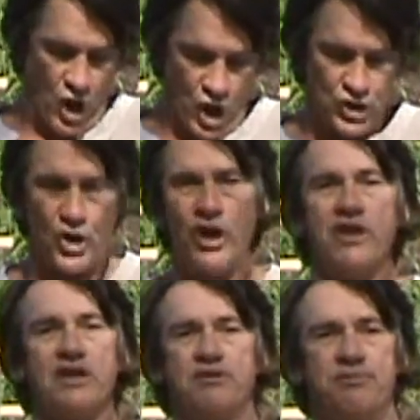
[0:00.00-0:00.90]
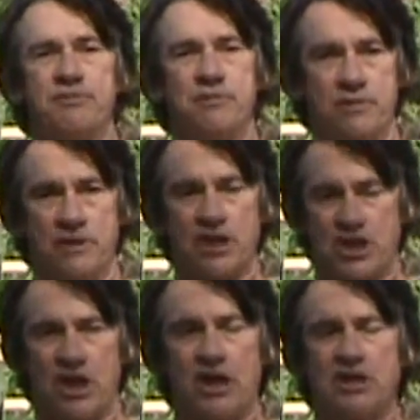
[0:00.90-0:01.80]
All during this
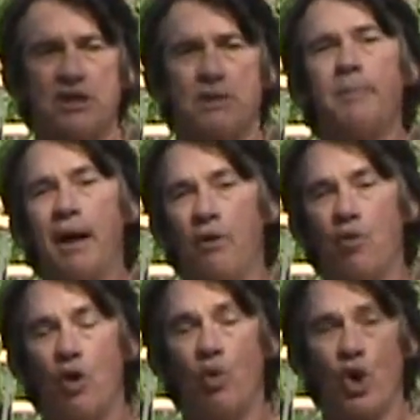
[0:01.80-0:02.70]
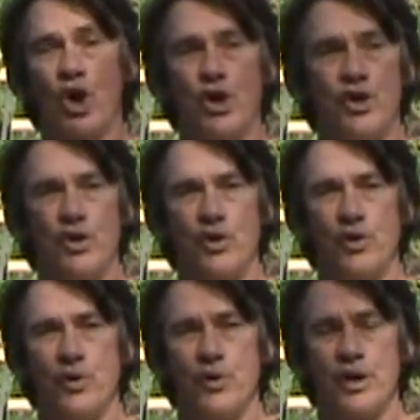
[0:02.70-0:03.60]
discussion about what we're going to
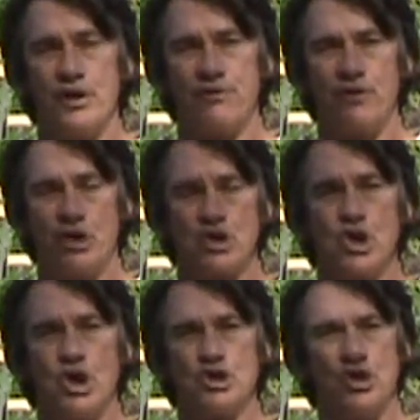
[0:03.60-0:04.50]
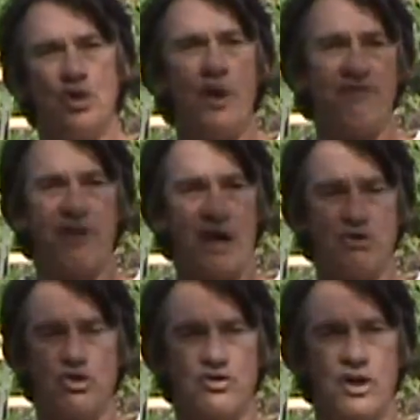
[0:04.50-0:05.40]
do as far as culture, you have to
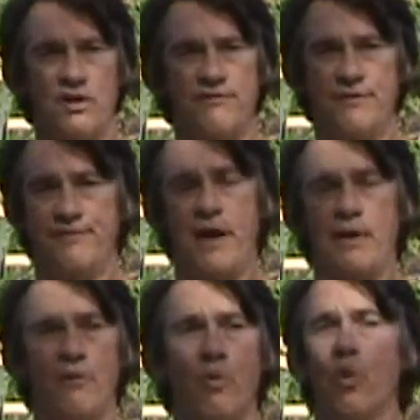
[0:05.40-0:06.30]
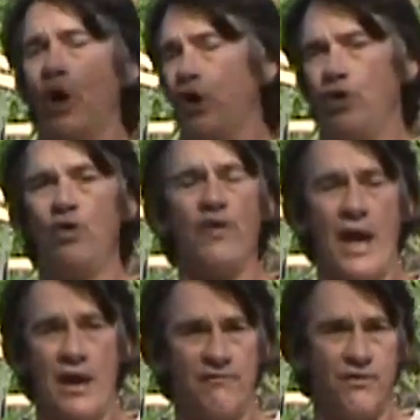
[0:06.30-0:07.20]
ask yourself, if I want to do
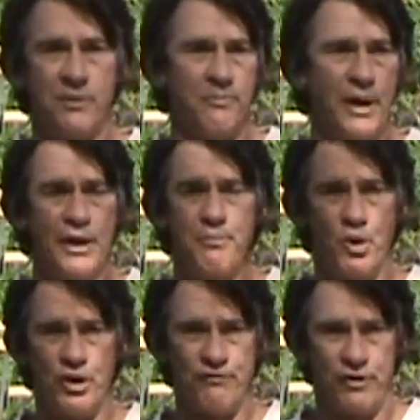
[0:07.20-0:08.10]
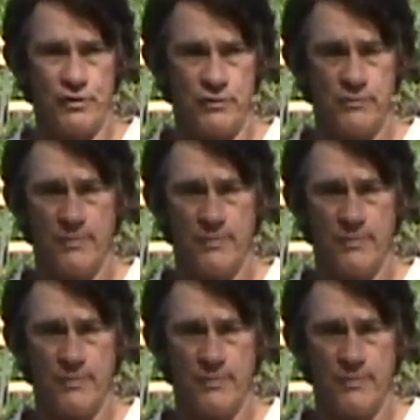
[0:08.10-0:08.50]
that from a money point of view,